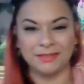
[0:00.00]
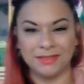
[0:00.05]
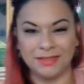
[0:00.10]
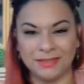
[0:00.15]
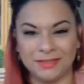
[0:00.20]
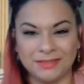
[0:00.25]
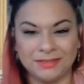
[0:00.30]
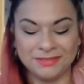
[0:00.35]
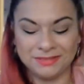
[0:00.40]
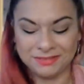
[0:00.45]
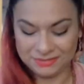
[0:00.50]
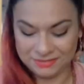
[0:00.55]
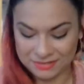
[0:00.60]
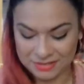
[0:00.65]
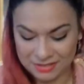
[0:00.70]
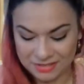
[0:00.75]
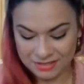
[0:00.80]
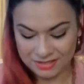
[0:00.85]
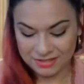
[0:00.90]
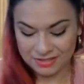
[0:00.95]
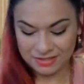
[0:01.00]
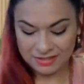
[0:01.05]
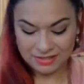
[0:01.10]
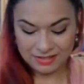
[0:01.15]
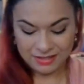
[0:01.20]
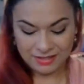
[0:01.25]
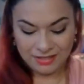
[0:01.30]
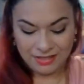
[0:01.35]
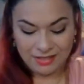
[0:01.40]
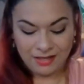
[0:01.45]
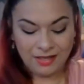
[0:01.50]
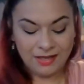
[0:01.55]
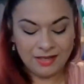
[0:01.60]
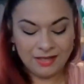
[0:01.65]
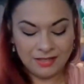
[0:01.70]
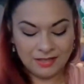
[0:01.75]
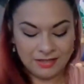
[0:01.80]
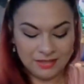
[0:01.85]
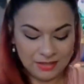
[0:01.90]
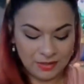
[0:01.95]
And
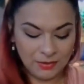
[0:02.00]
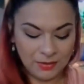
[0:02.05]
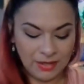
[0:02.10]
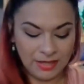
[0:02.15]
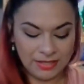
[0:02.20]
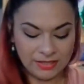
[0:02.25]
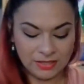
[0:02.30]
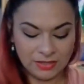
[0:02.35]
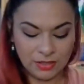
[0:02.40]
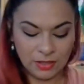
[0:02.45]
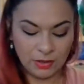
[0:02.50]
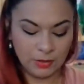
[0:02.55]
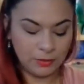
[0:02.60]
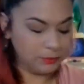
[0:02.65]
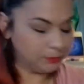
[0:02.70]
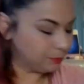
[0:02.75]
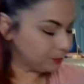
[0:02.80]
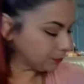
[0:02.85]
okay, so